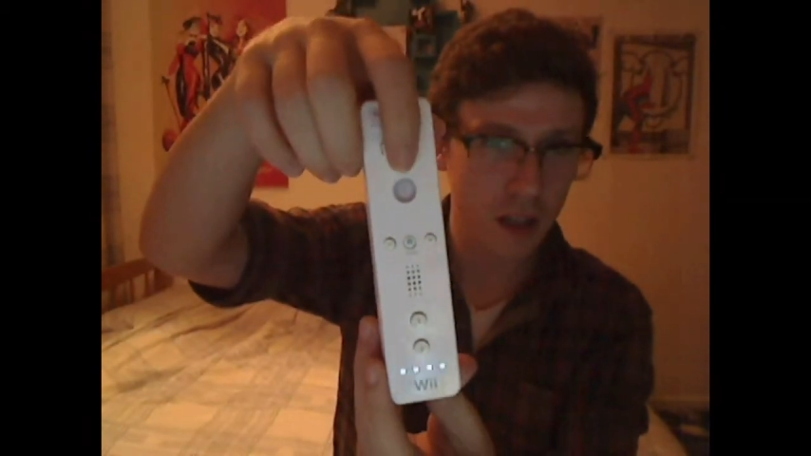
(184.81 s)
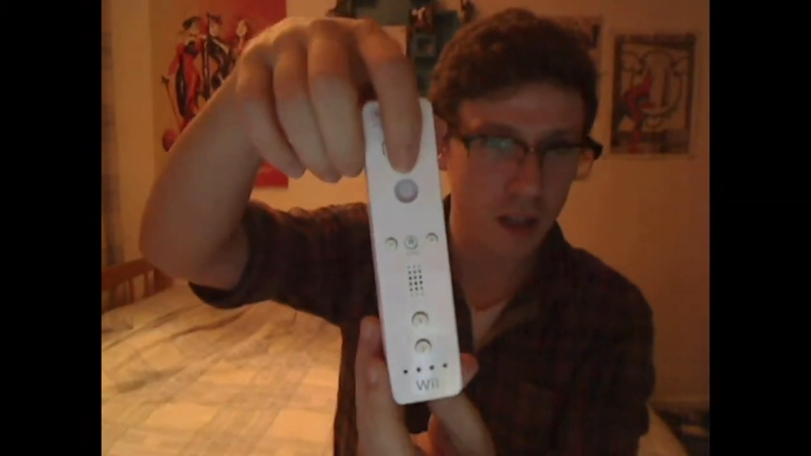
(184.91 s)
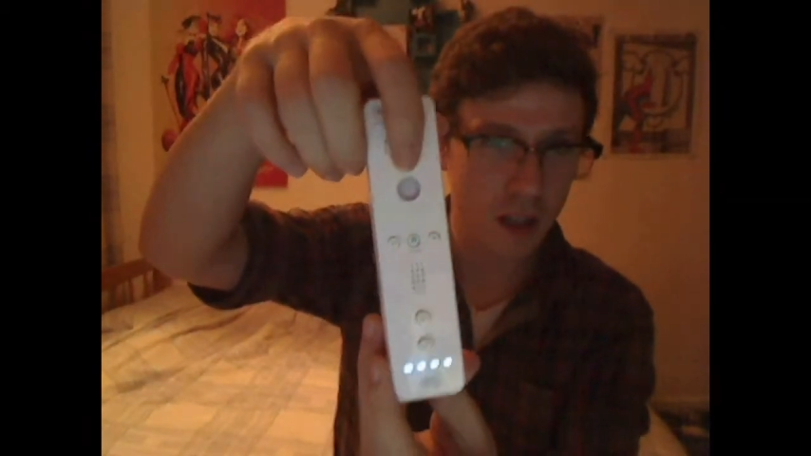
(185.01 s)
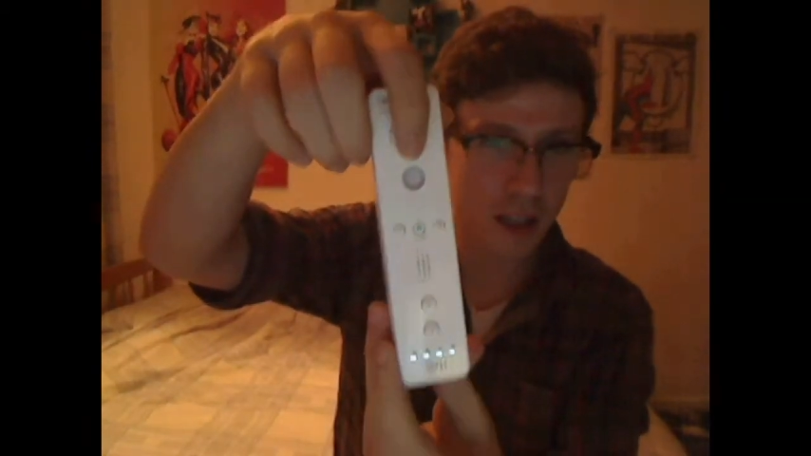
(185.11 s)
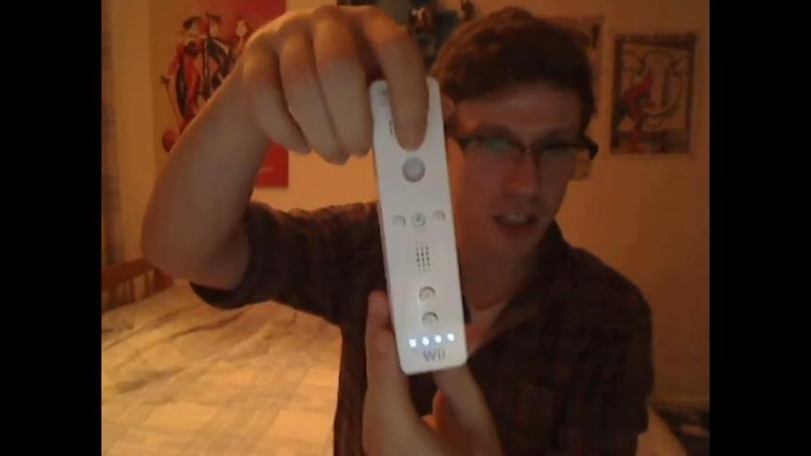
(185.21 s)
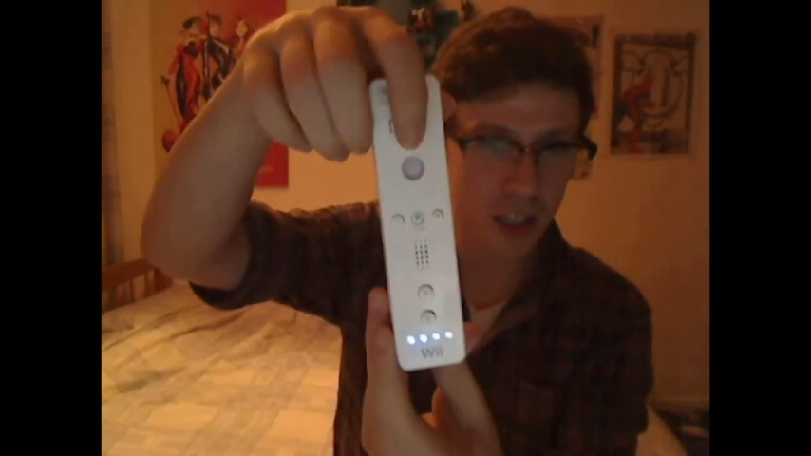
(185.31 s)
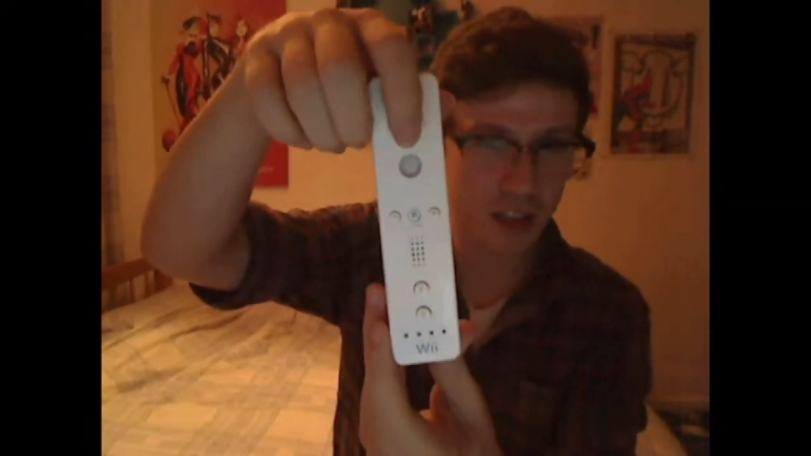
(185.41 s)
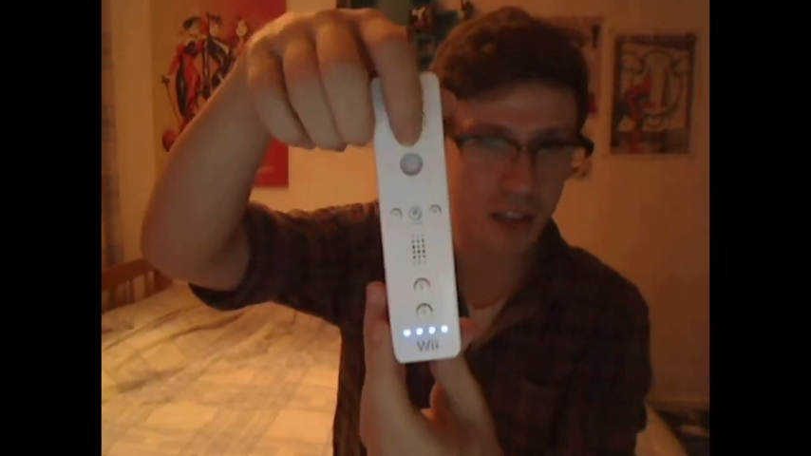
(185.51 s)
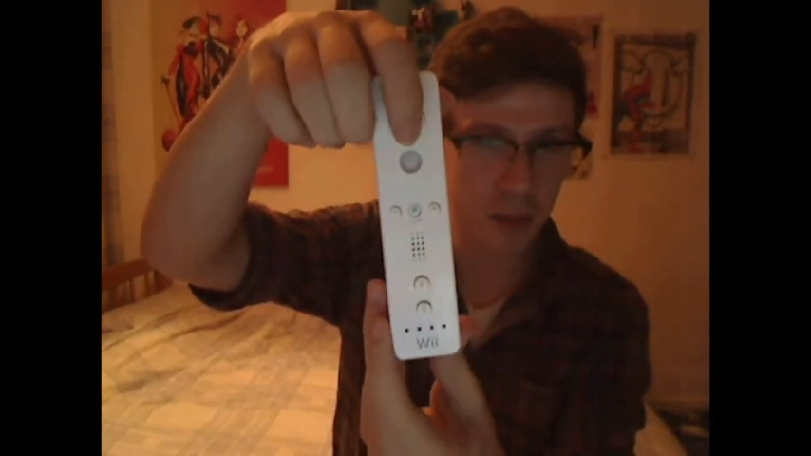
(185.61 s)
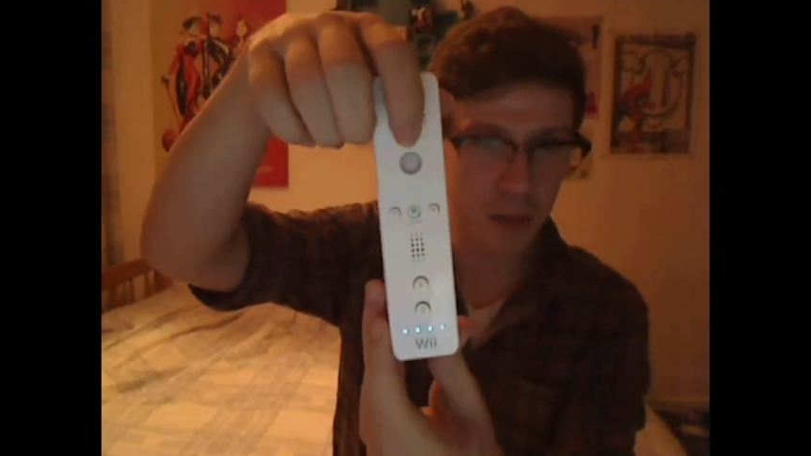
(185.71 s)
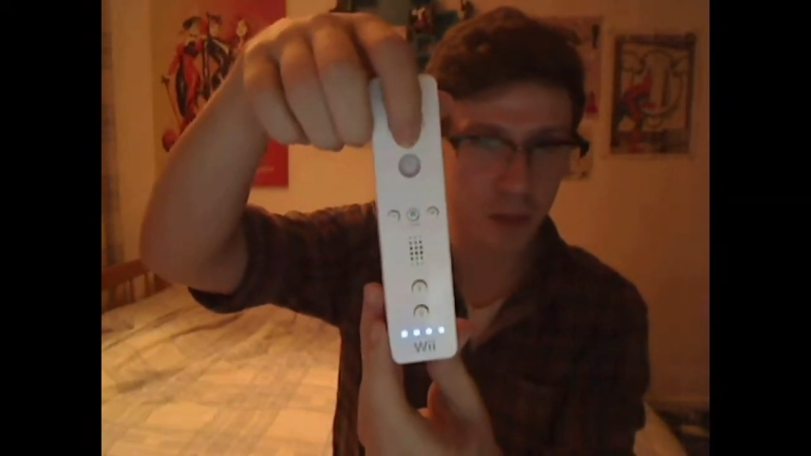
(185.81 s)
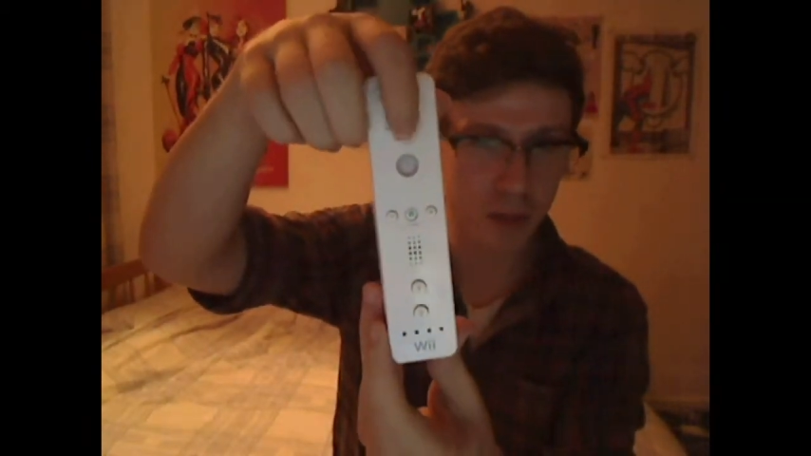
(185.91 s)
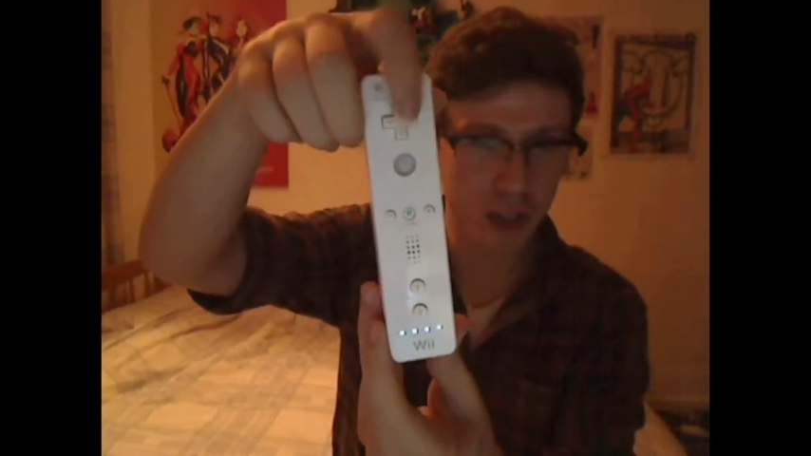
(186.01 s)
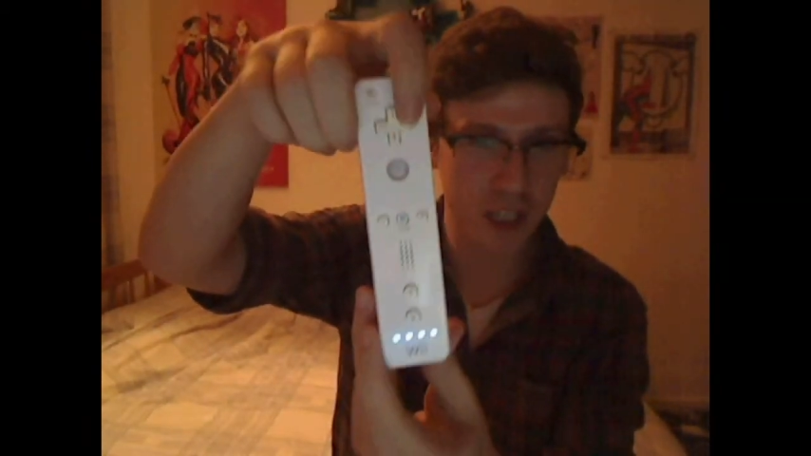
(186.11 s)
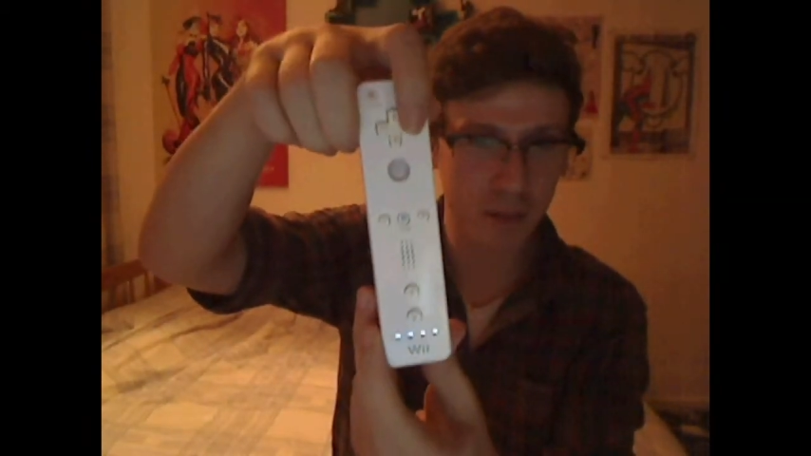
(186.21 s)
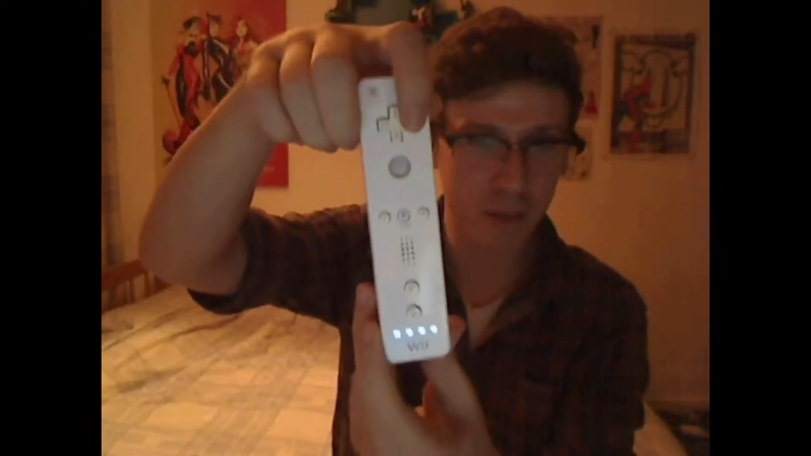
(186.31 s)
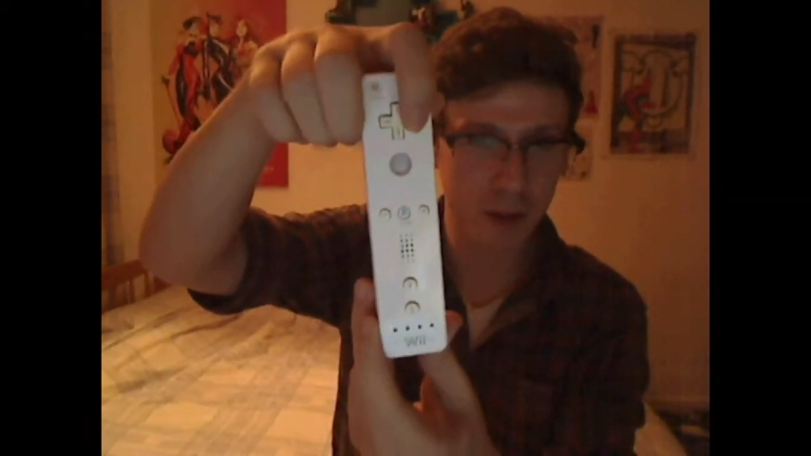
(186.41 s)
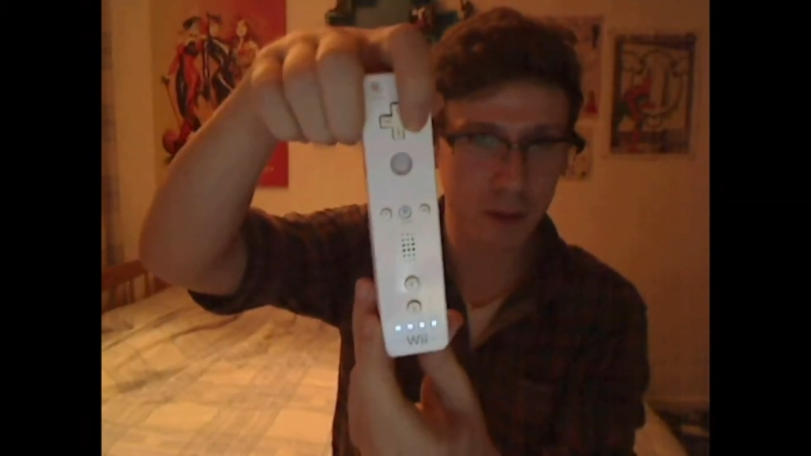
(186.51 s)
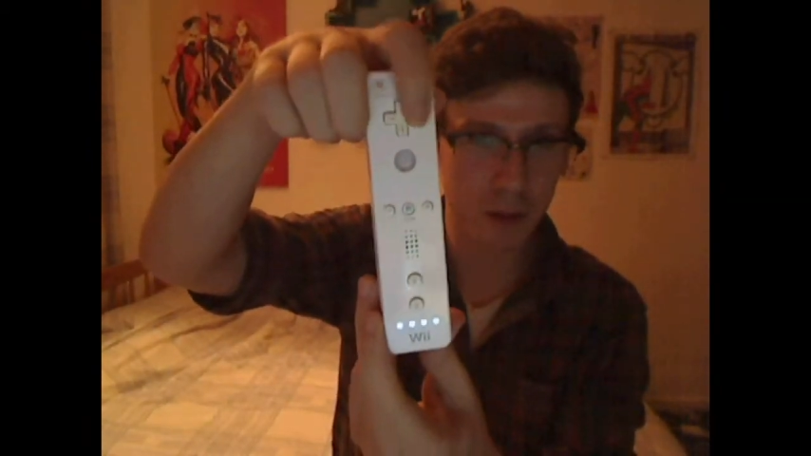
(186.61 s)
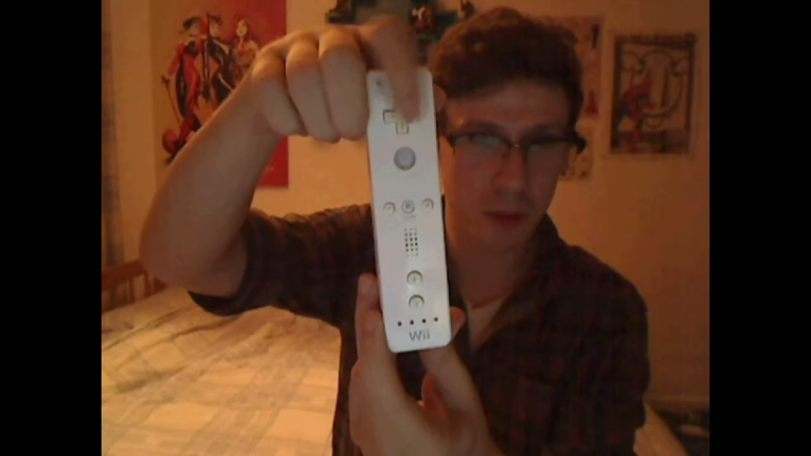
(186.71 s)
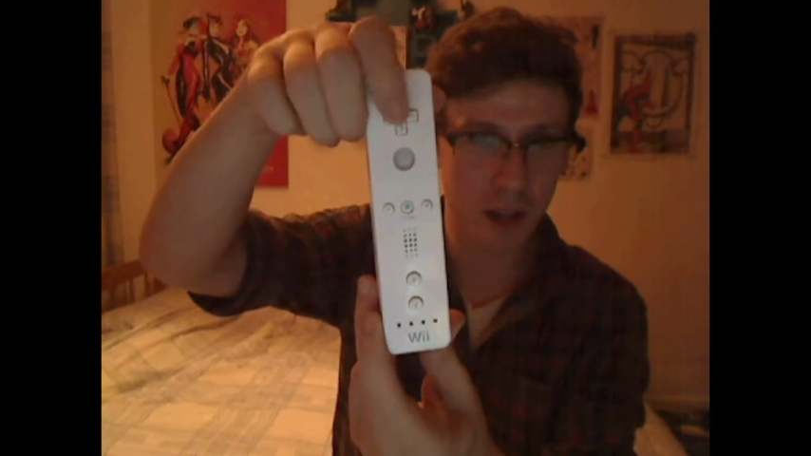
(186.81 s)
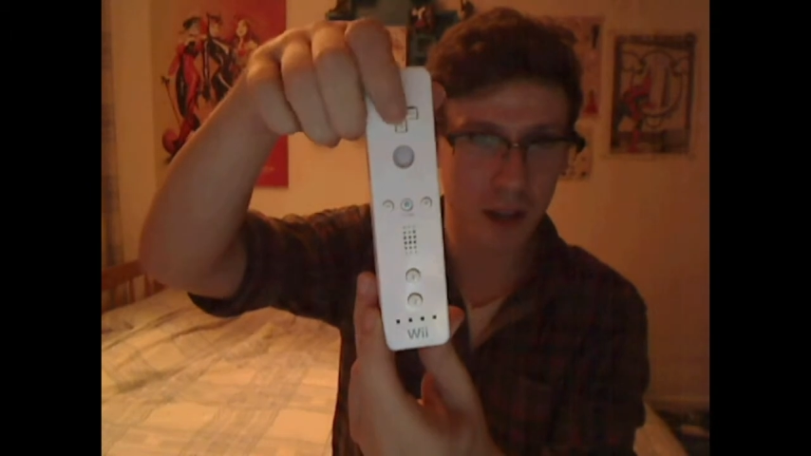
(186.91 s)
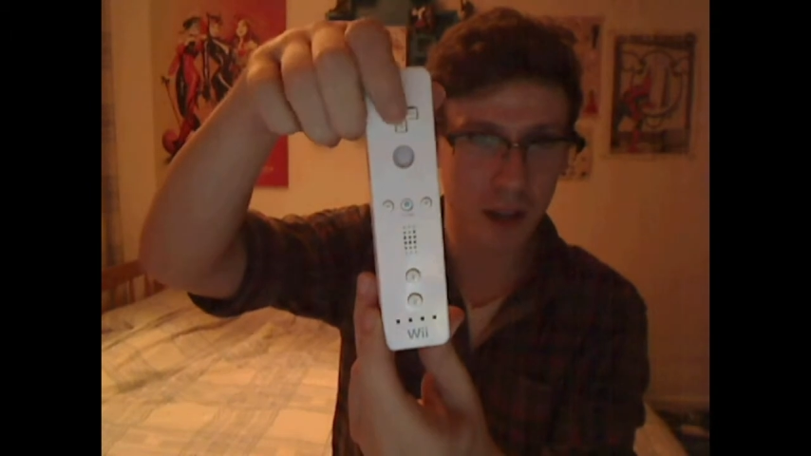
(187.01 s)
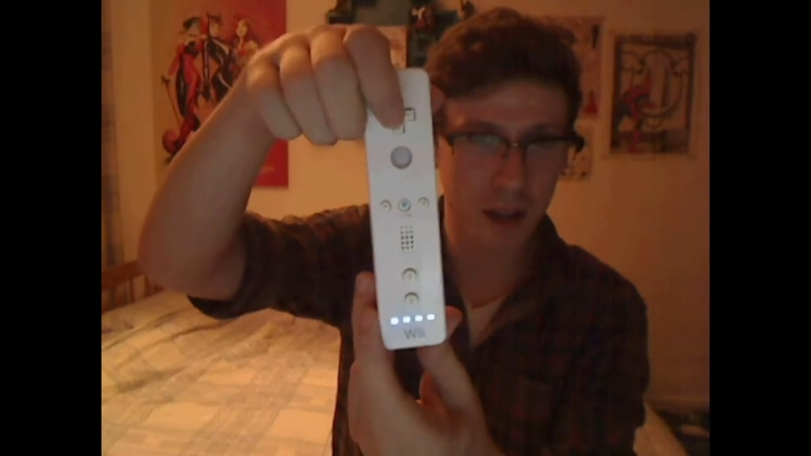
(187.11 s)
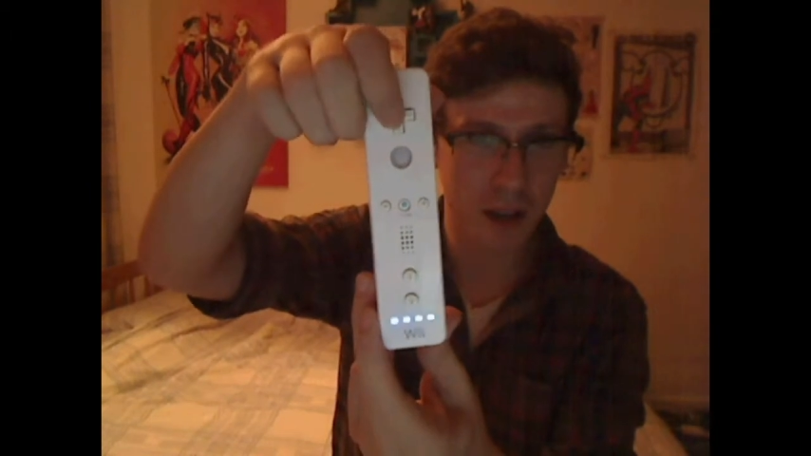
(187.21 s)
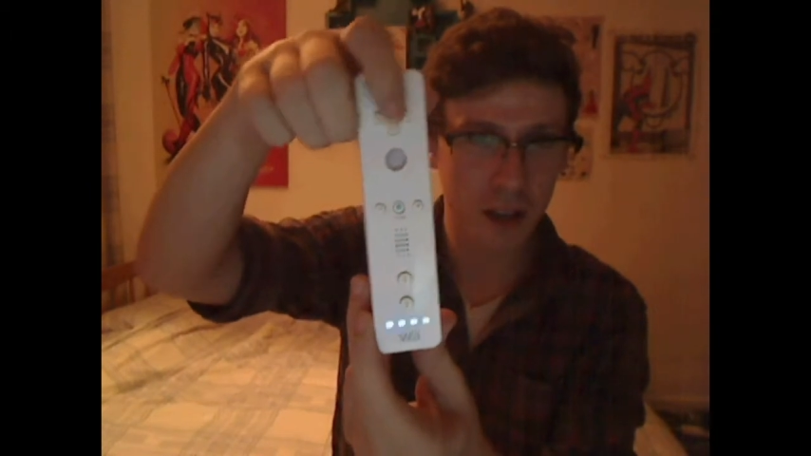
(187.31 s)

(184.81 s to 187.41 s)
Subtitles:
And as you can see, when you press it, it powers up like that.